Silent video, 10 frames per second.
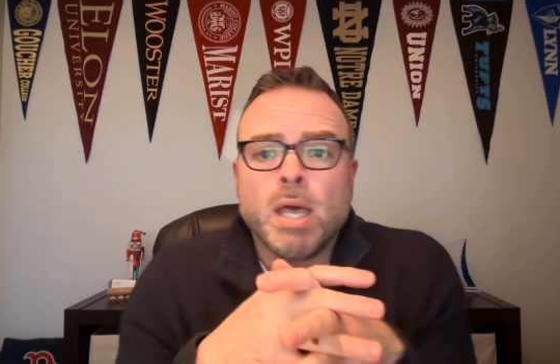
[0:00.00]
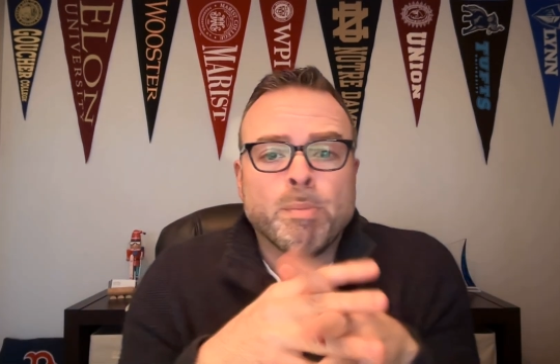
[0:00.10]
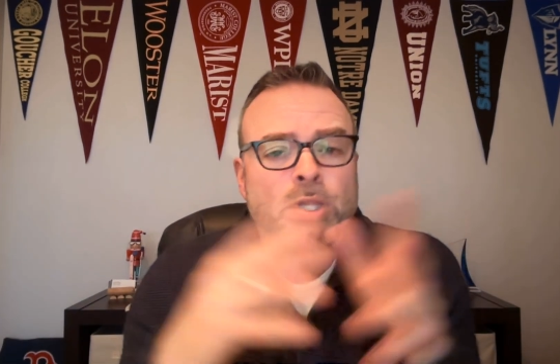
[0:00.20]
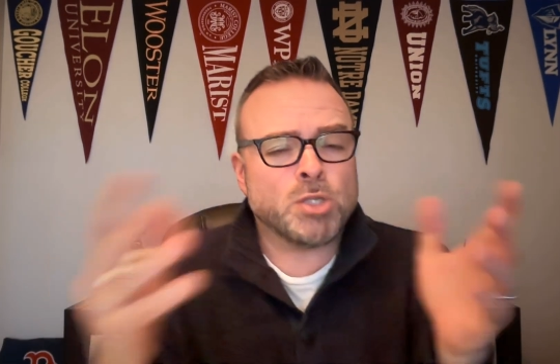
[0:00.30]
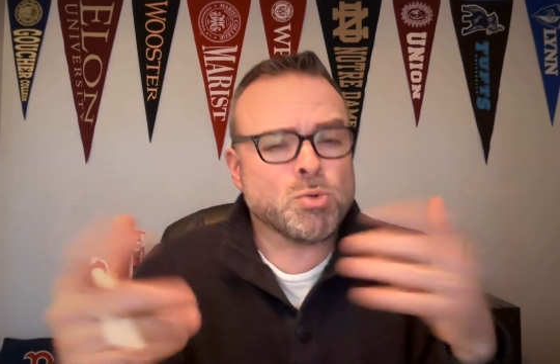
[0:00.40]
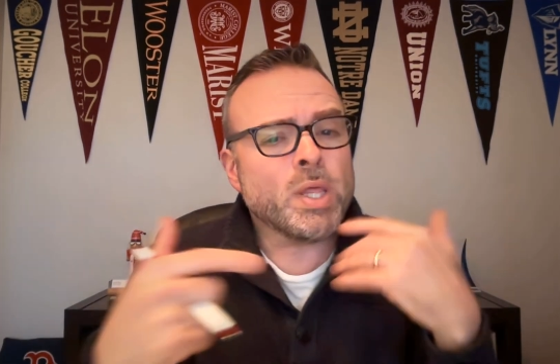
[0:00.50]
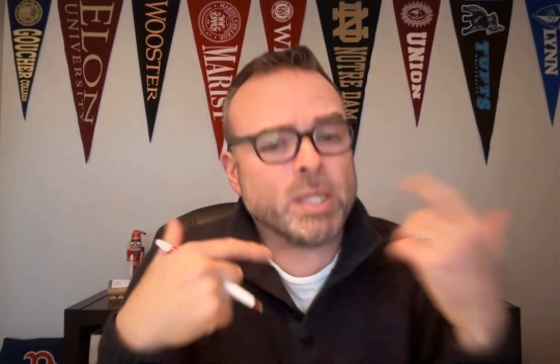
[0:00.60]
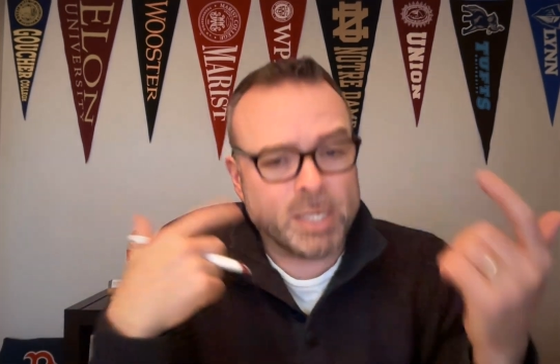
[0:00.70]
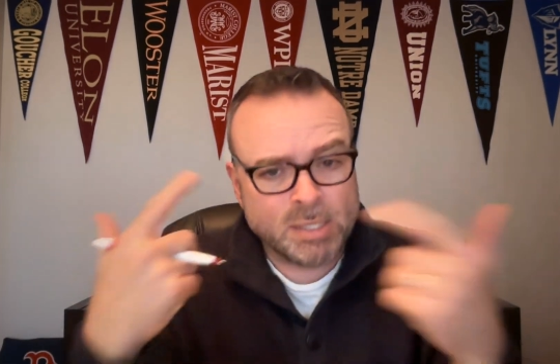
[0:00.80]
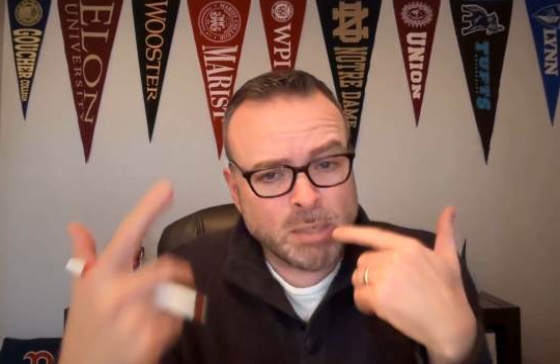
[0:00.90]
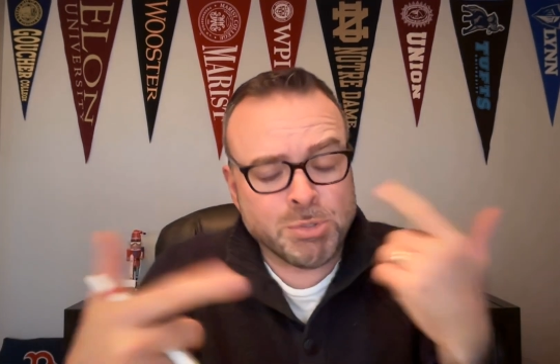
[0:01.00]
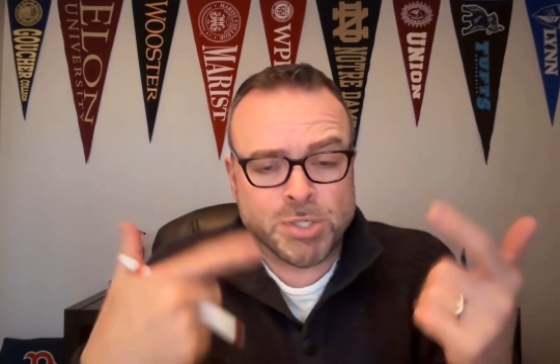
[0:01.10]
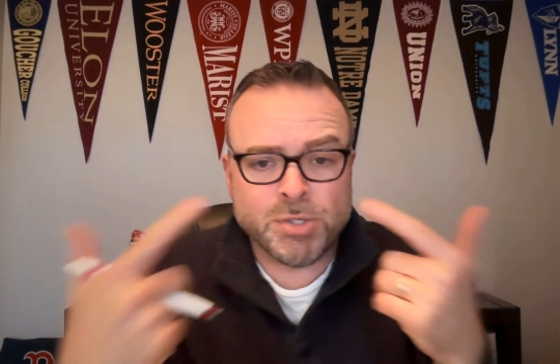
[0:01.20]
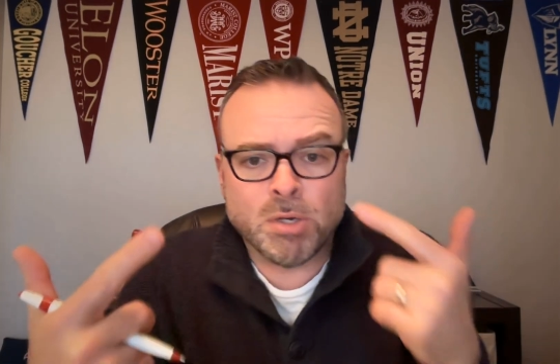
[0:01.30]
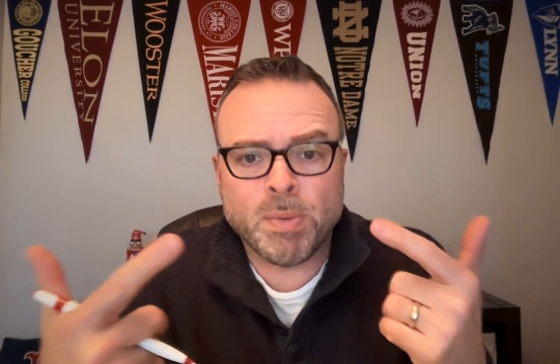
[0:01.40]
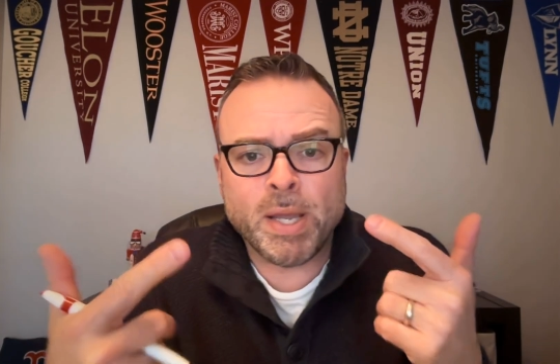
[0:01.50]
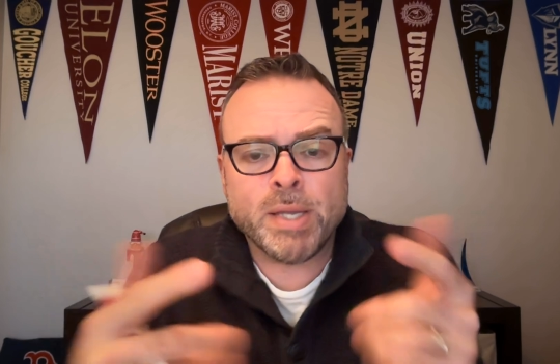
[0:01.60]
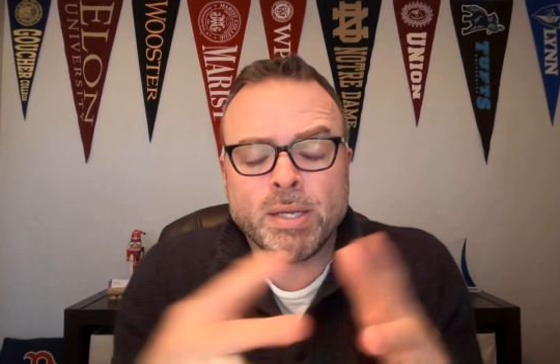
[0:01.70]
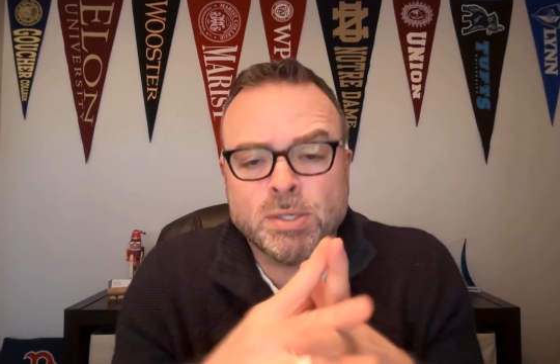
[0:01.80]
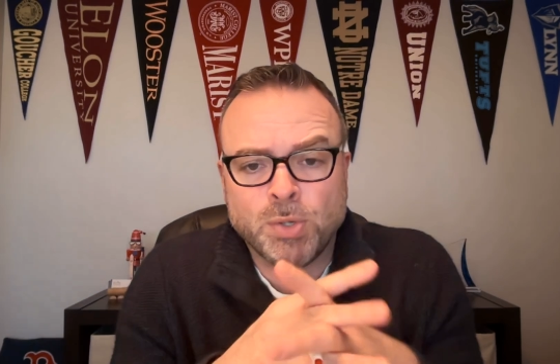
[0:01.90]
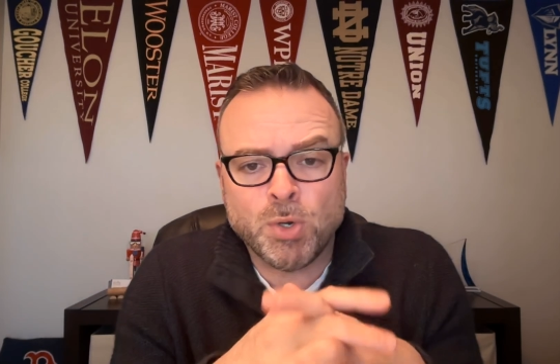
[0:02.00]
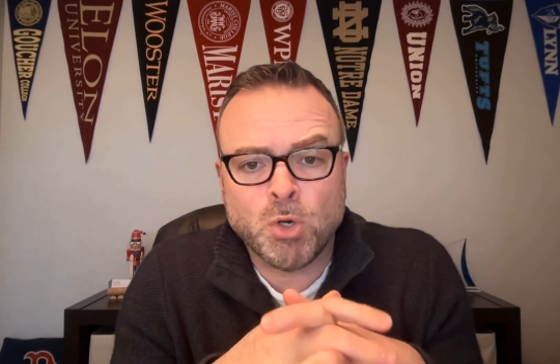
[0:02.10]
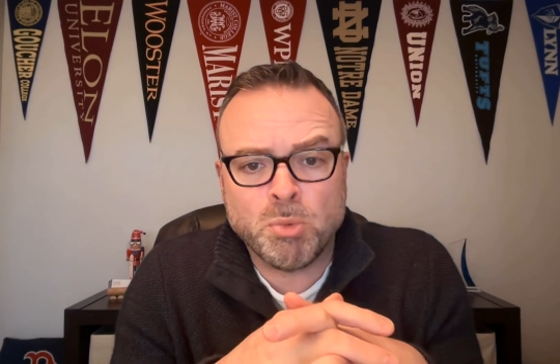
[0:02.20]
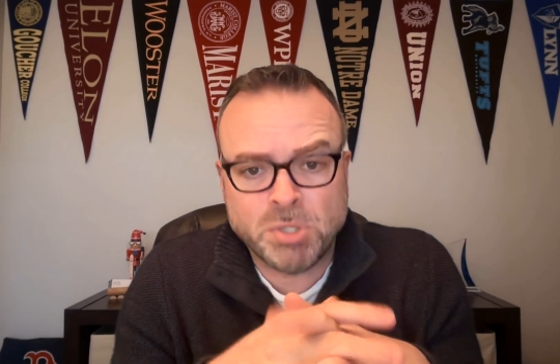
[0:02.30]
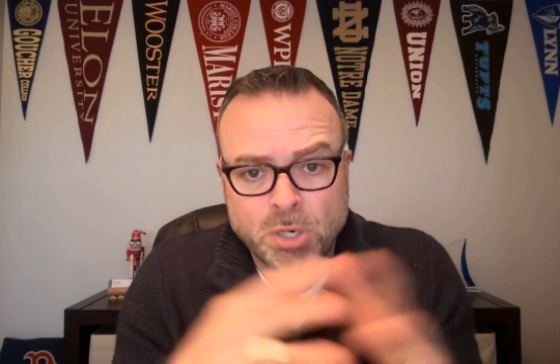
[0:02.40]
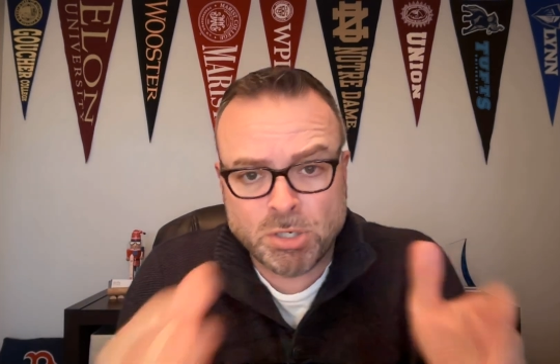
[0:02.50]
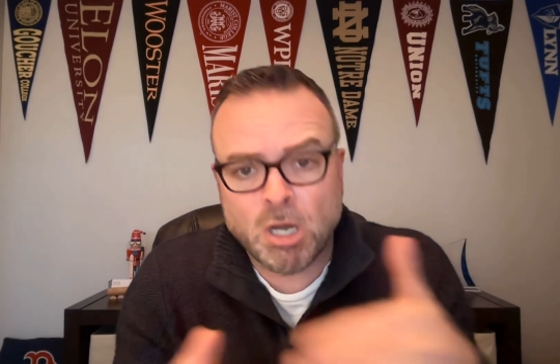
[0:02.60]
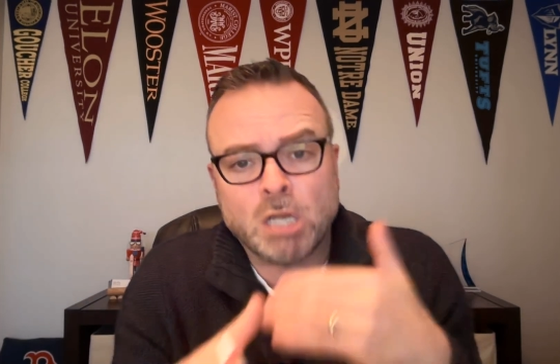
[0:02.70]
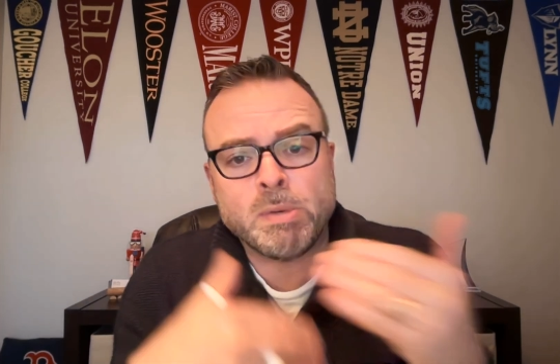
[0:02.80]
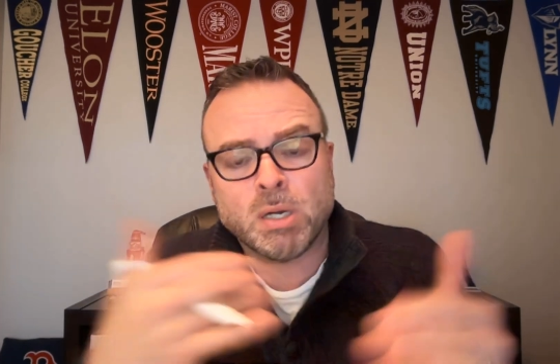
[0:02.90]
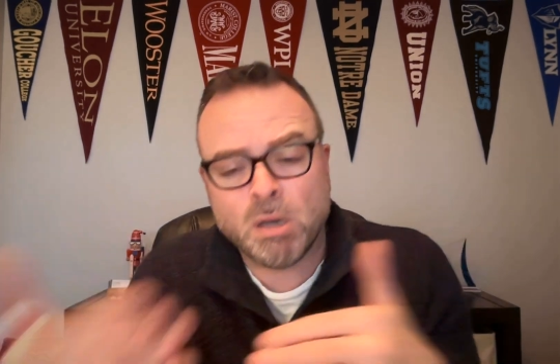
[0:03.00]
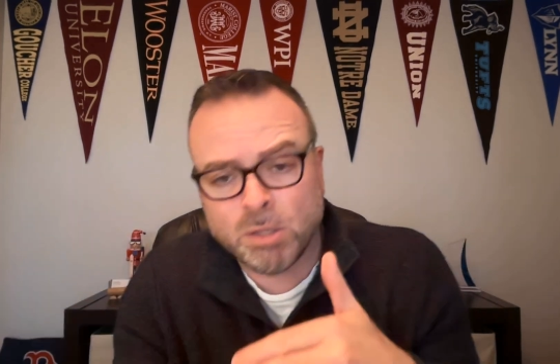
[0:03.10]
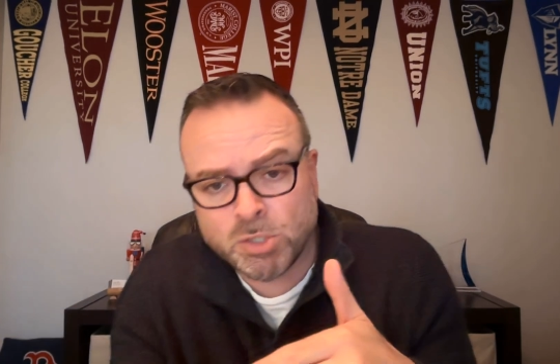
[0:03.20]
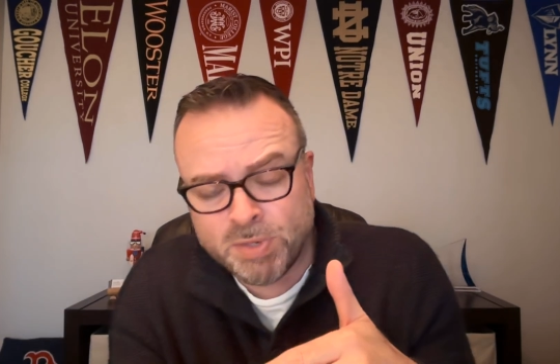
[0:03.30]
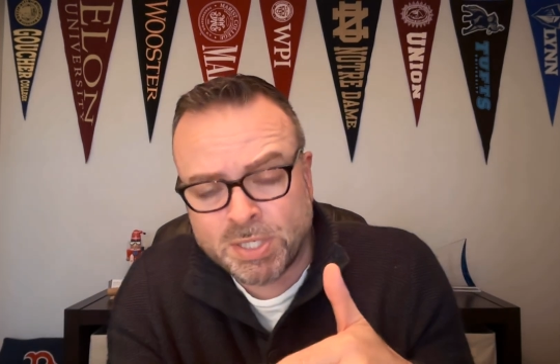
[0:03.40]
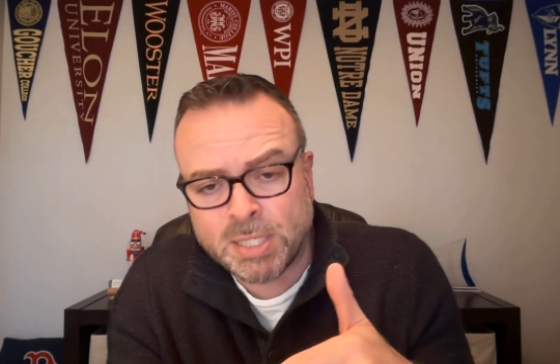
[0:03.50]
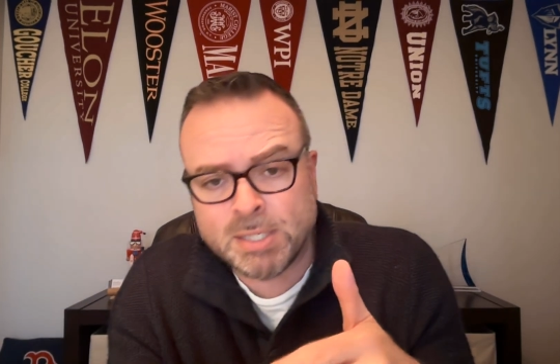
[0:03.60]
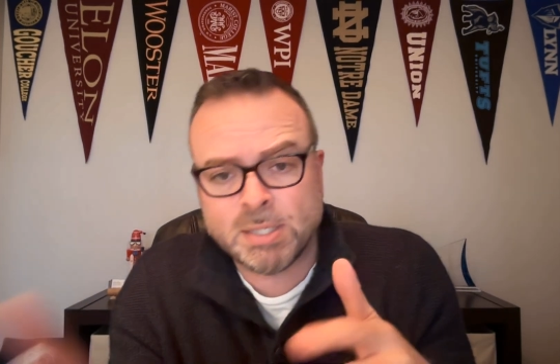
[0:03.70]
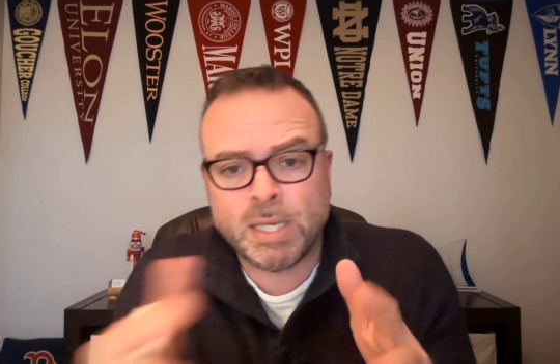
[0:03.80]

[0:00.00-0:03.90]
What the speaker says: But these were like assumptions, right? So we started talking about college visits,